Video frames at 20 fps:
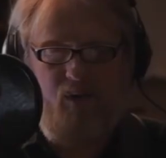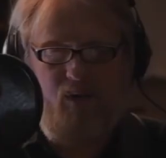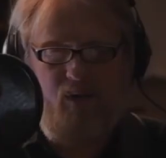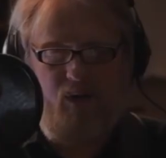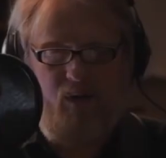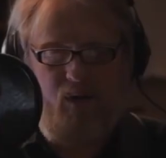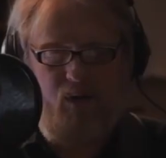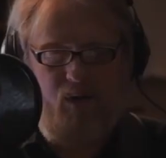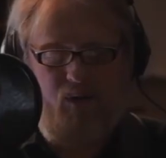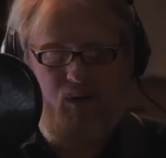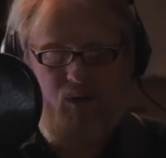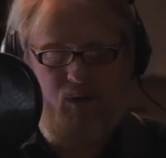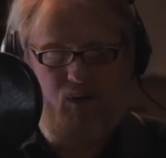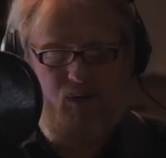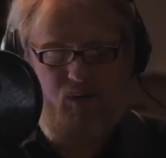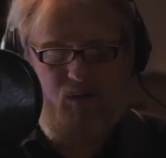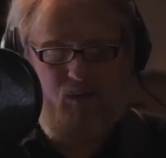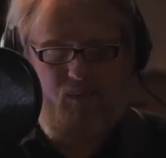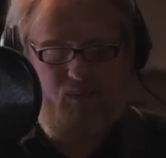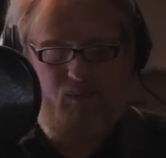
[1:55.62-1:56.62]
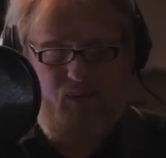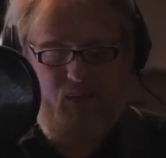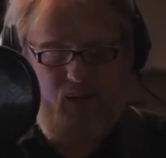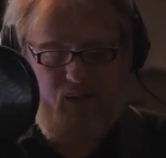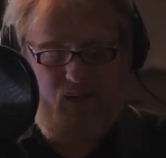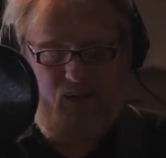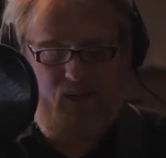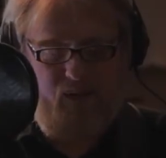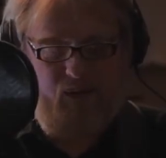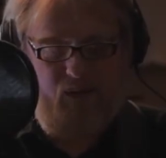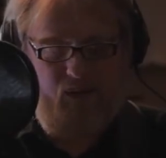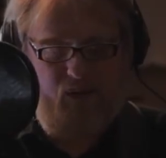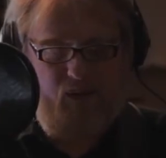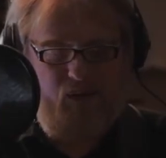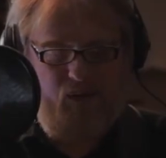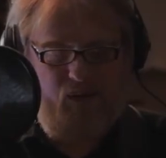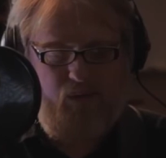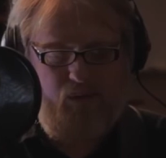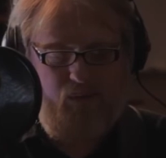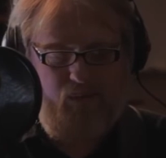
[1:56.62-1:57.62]
would all miss you.
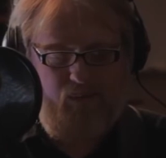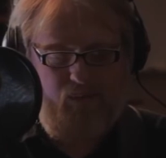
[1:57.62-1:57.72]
